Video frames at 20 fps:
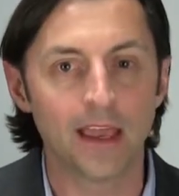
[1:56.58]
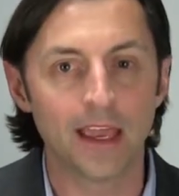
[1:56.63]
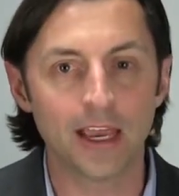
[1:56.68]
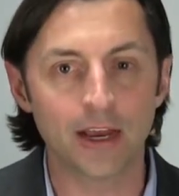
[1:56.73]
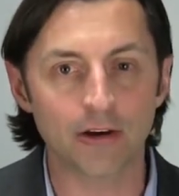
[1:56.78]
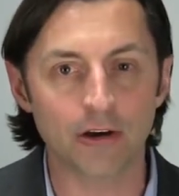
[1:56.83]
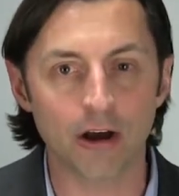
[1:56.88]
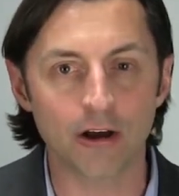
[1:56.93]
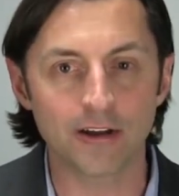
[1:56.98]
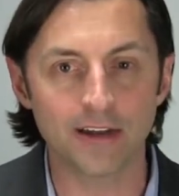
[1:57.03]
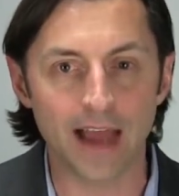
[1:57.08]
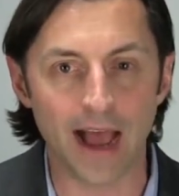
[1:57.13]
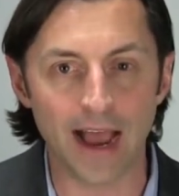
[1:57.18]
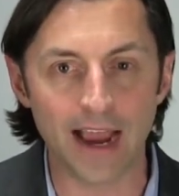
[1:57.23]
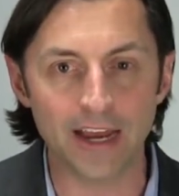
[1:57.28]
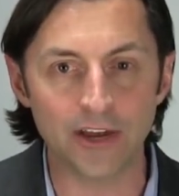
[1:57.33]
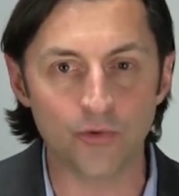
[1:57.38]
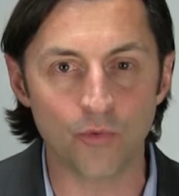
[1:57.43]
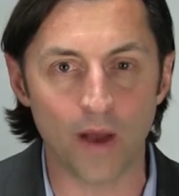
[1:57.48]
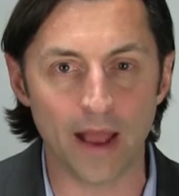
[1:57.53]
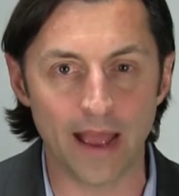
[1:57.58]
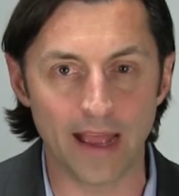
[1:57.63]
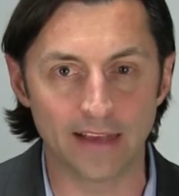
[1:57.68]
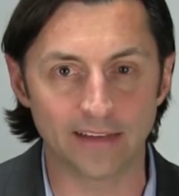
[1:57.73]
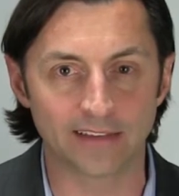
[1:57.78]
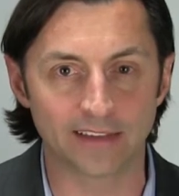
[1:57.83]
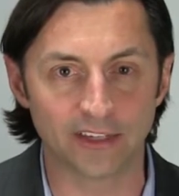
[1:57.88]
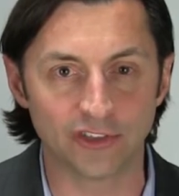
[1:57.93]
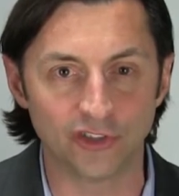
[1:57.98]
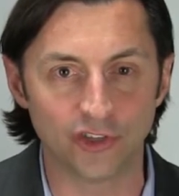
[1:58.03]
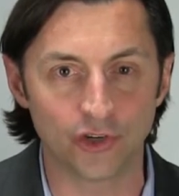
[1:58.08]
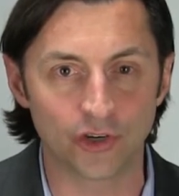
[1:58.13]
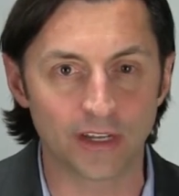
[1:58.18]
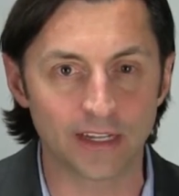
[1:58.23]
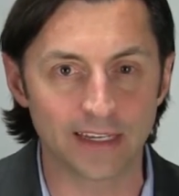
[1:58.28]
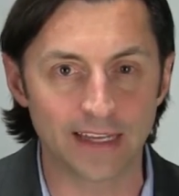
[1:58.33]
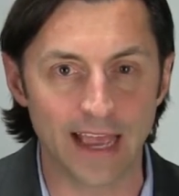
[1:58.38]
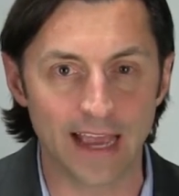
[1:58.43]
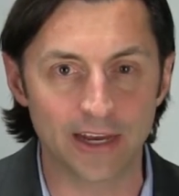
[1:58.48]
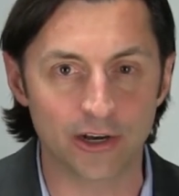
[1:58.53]
Here are 9 ways that you
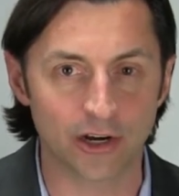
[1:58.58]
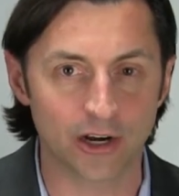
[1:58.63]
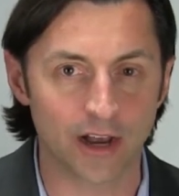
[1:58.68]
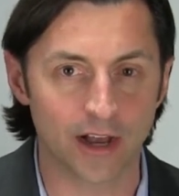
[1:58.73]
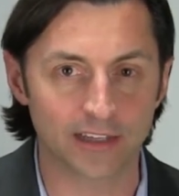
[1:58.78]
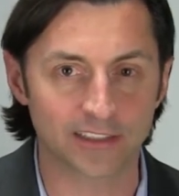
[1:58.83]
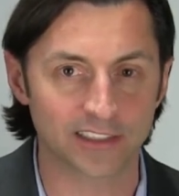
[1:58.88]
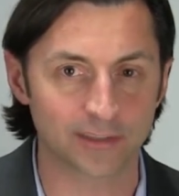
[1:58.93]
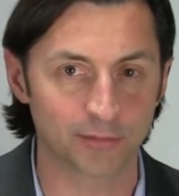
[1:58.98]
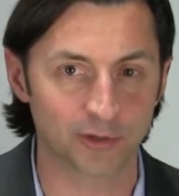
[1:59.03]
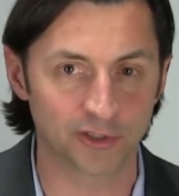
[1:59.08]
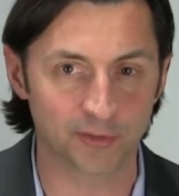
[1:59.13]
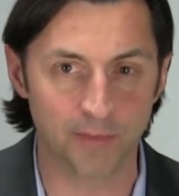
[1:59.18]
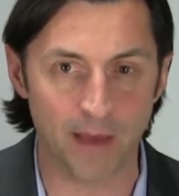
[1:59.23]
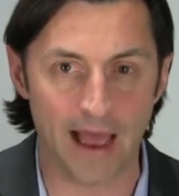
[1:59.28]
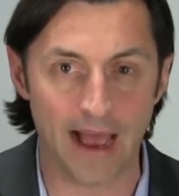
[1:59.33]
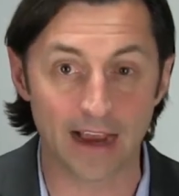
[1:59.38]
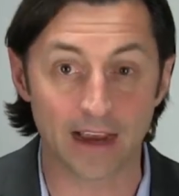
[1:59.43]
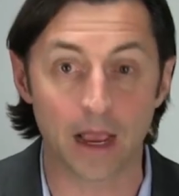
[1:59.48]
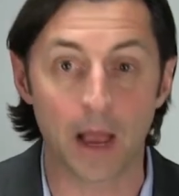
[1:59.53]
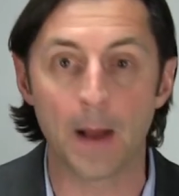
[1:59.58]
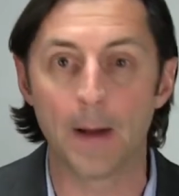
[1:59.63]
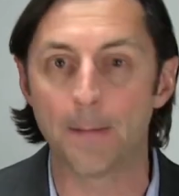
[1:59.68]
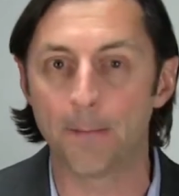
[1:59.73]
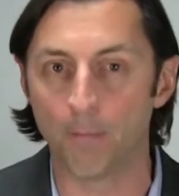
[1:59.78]
can get your customers back